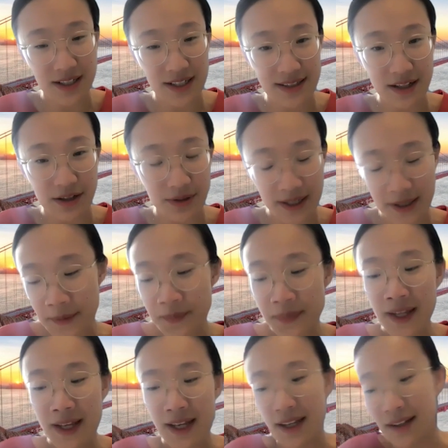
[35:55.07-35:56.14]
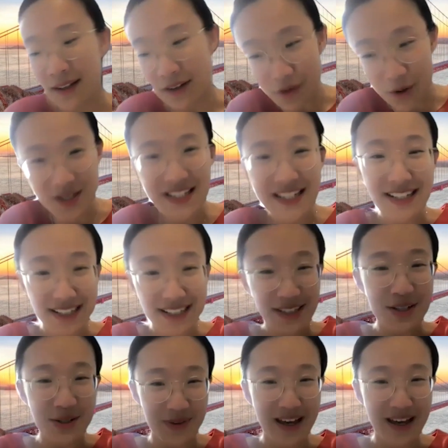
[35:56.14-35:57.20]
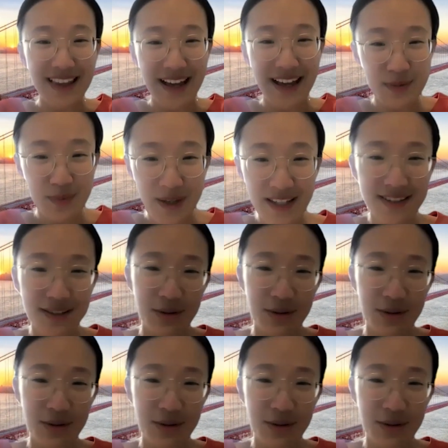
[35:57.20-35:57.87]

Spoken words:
et cetera. Of course, he doesn't do that last piece.